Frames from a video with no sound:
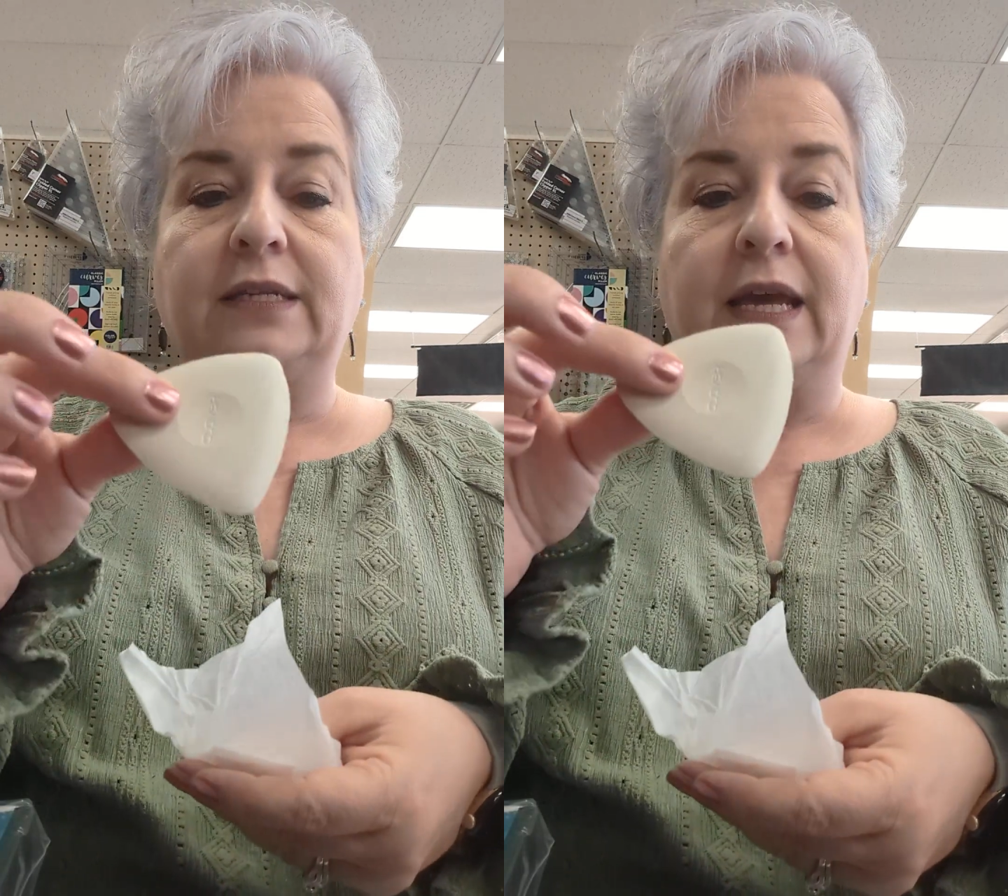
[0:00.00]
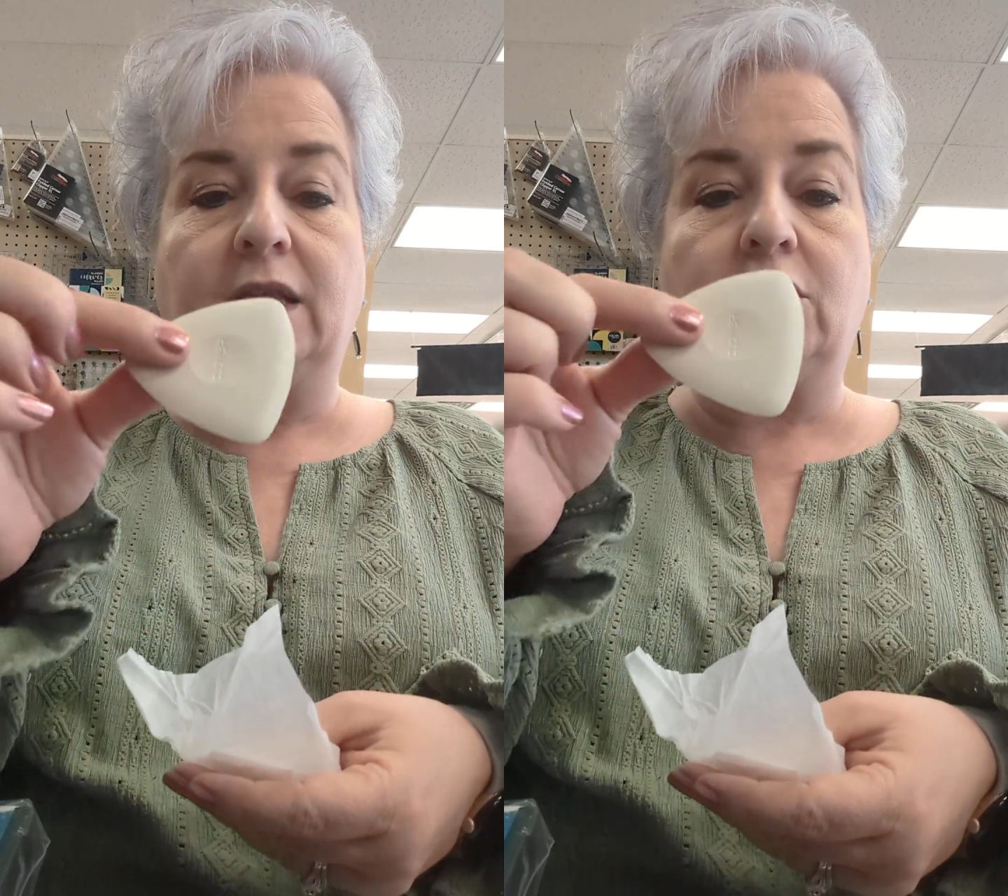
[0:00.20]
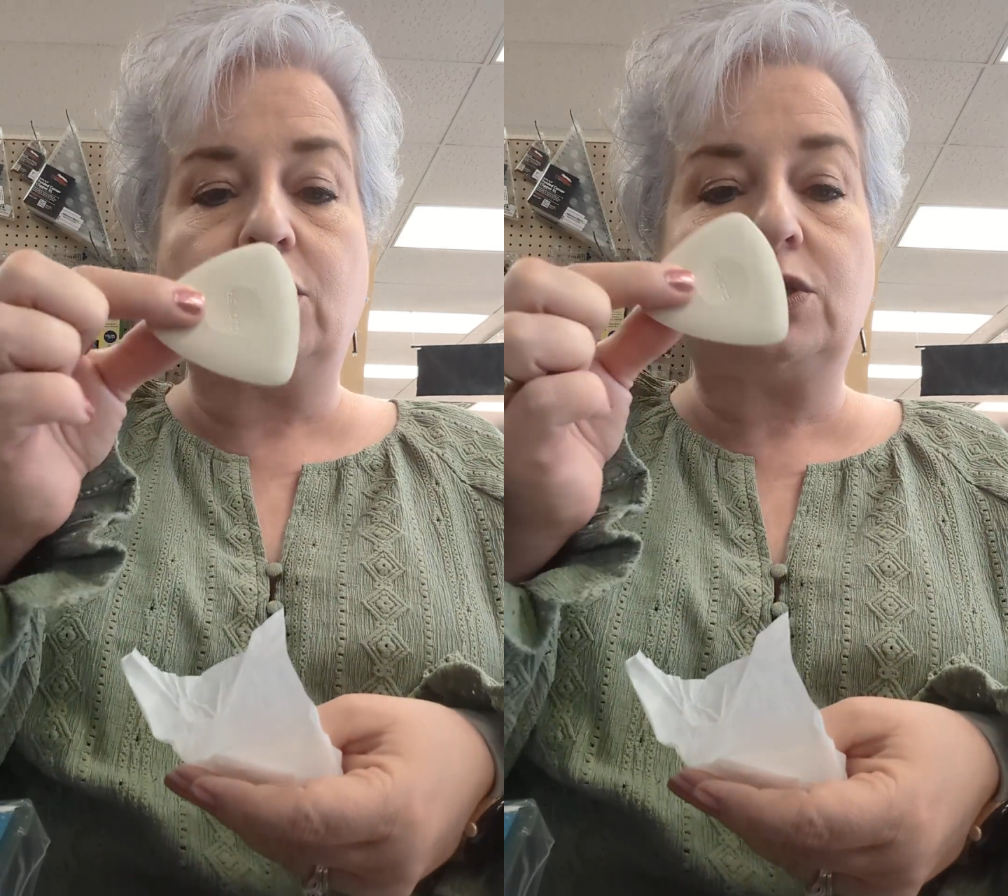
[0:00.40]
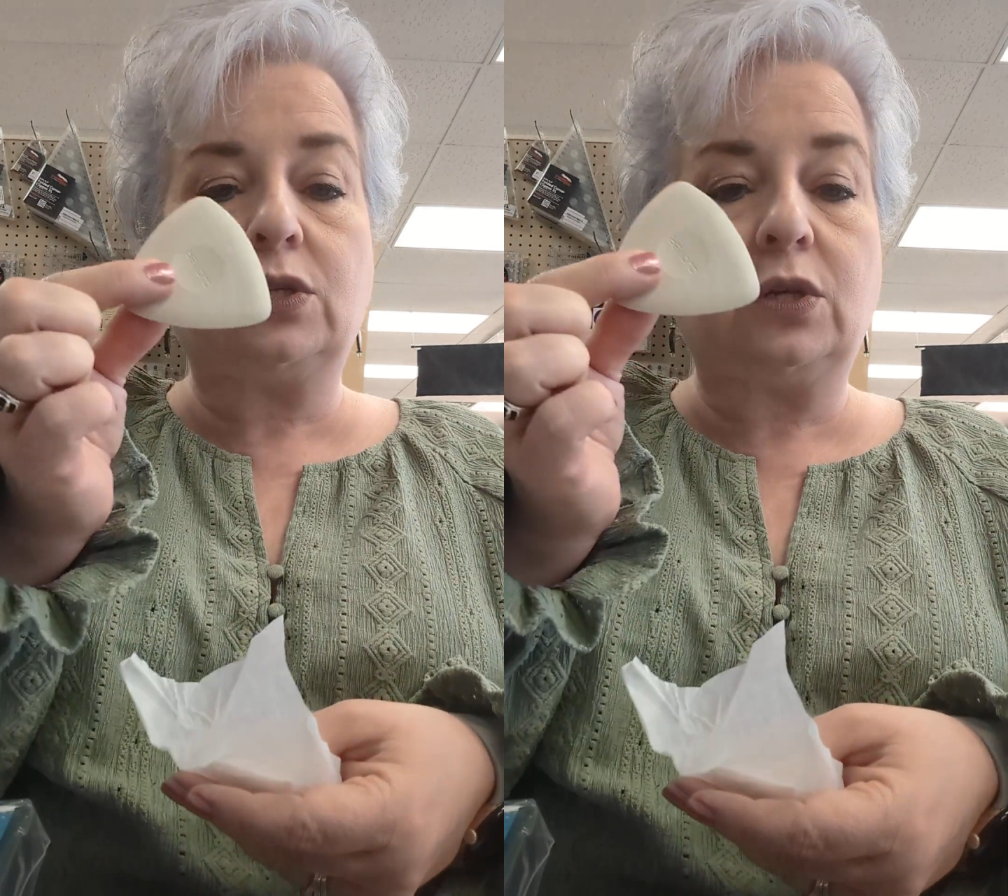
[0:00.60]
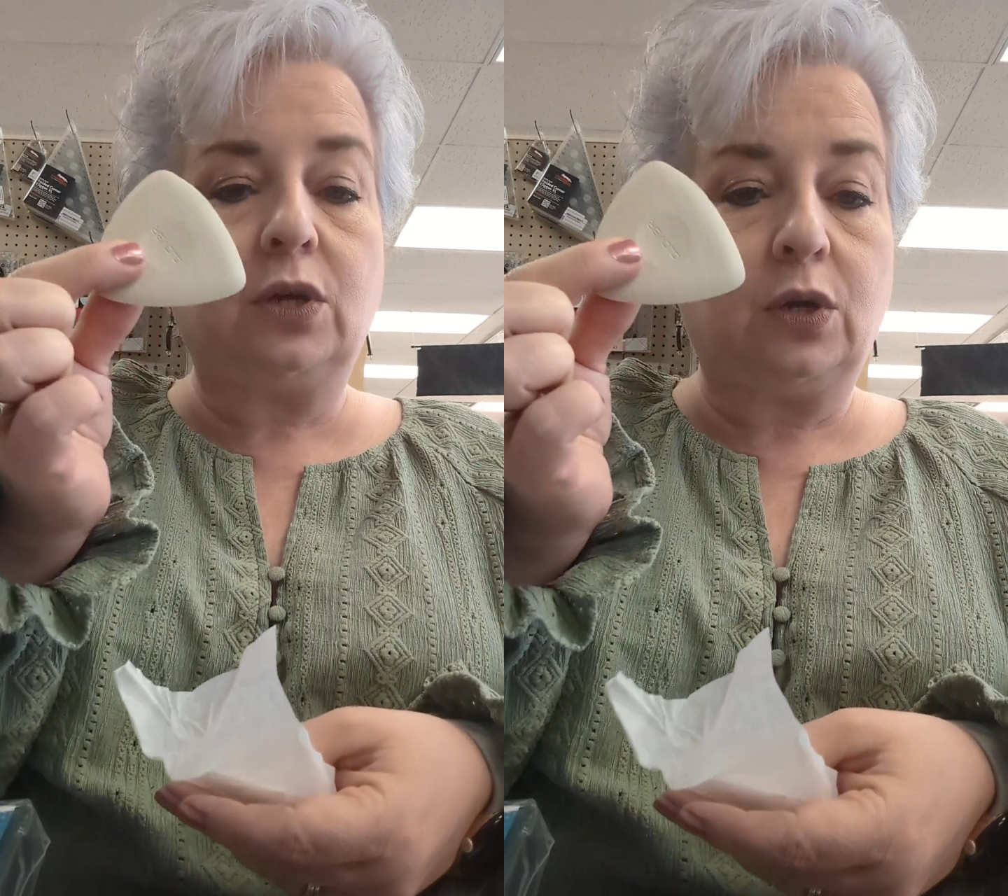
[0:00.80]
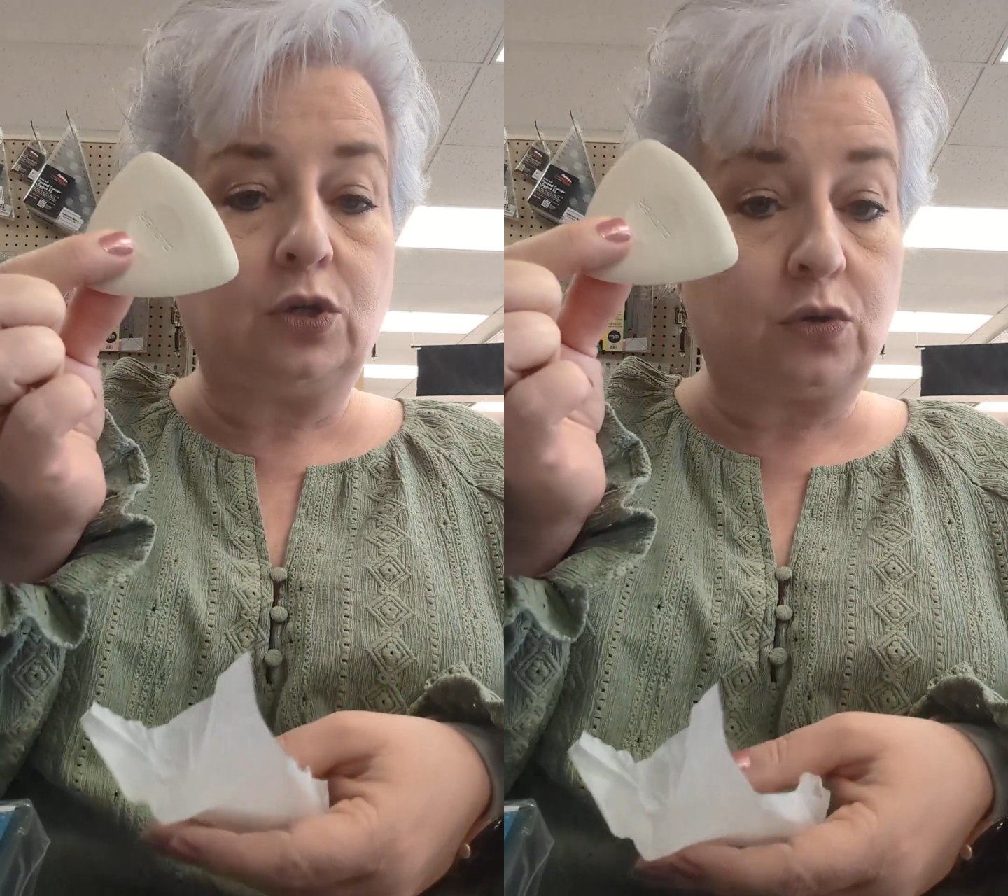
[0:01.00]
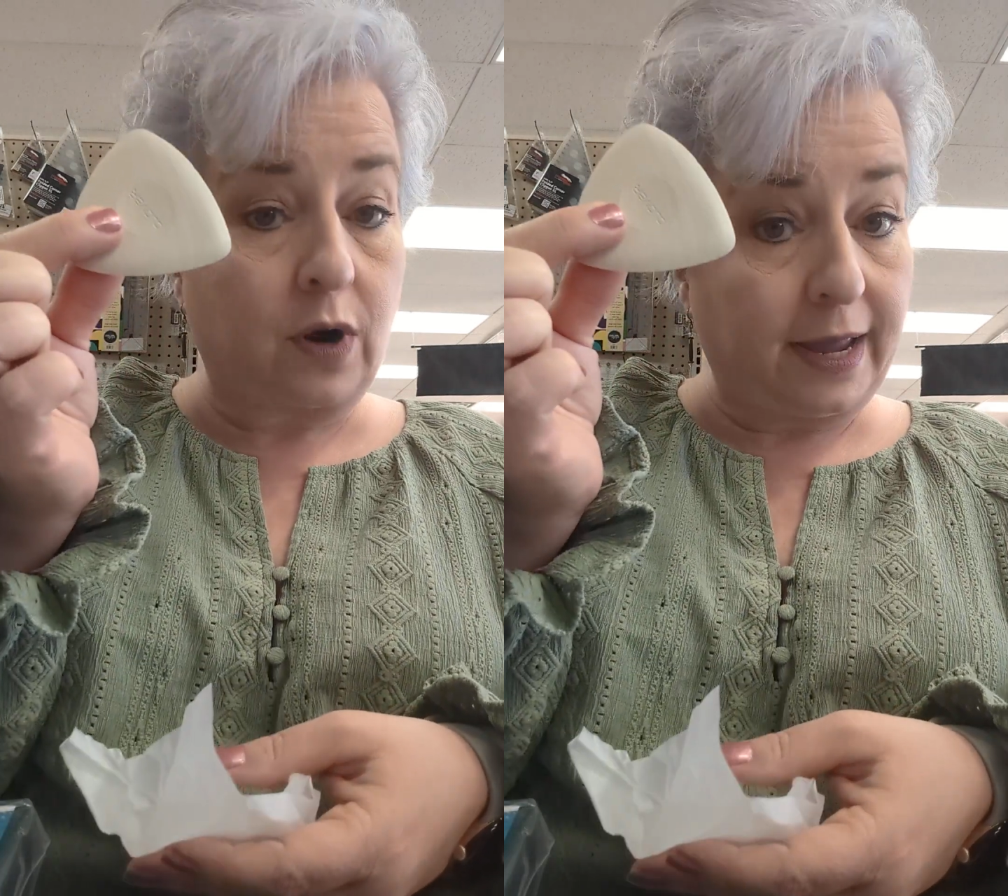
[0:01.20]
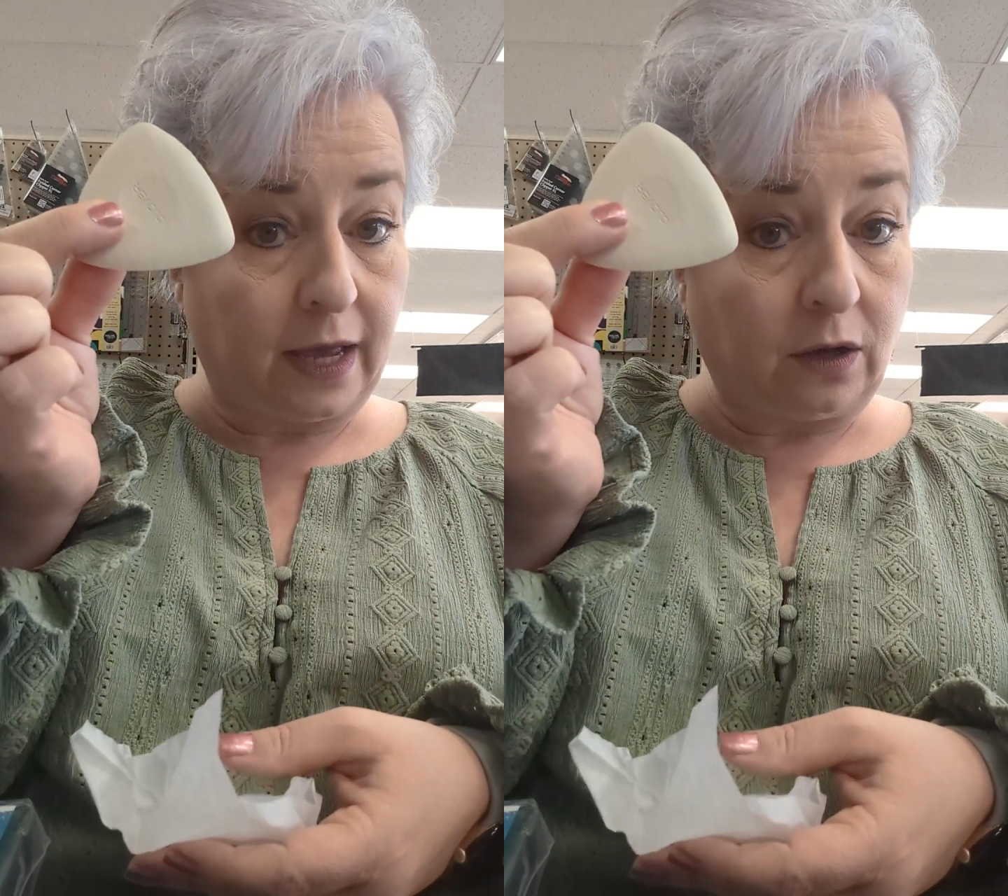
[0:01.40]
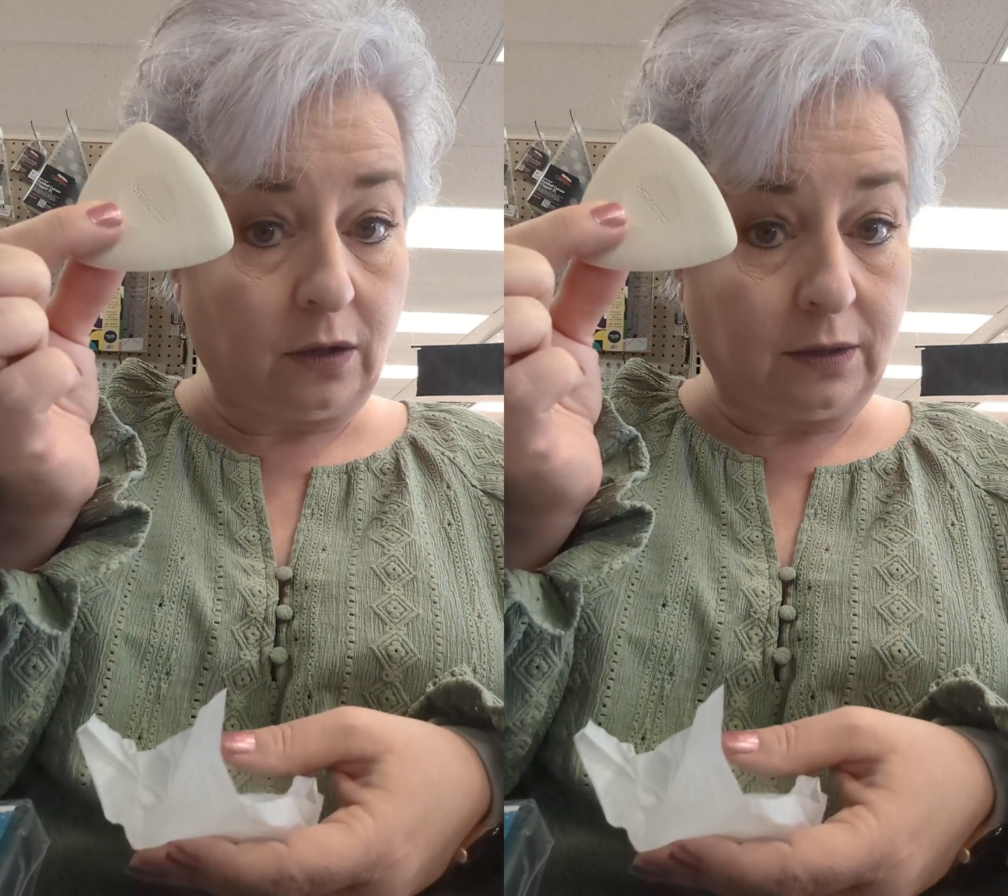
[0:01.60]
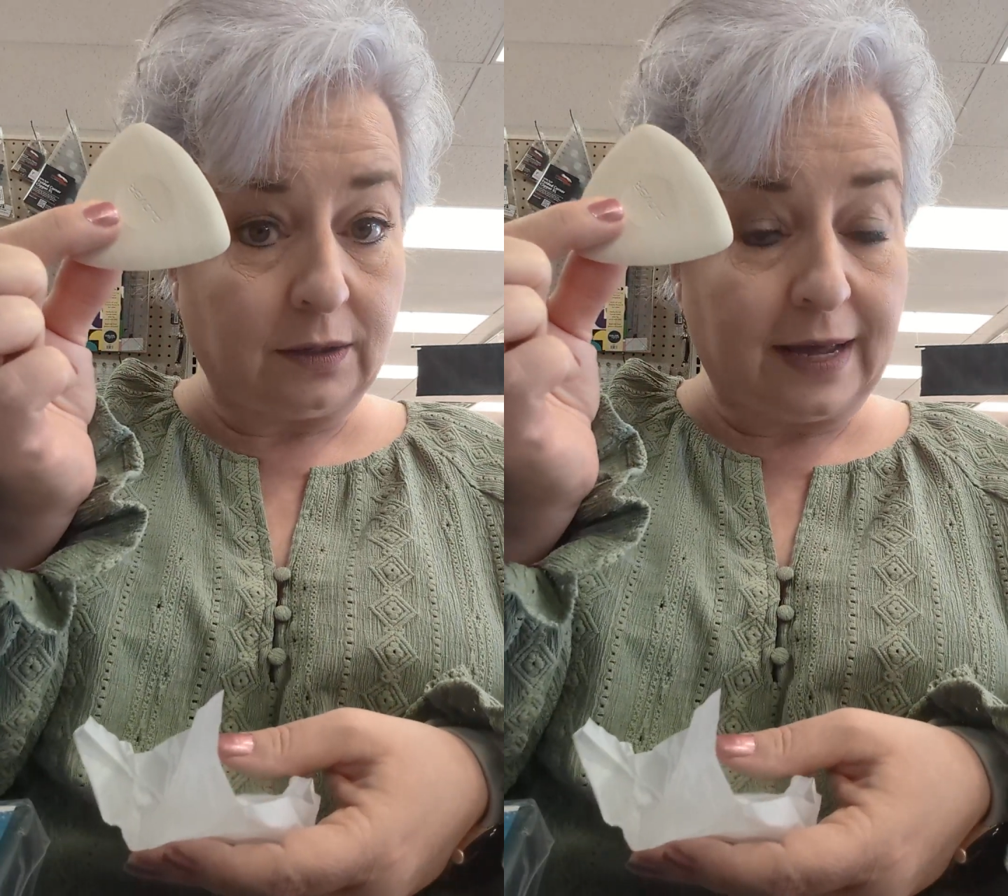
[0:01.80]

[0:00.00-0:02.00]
Taylor's Triangle.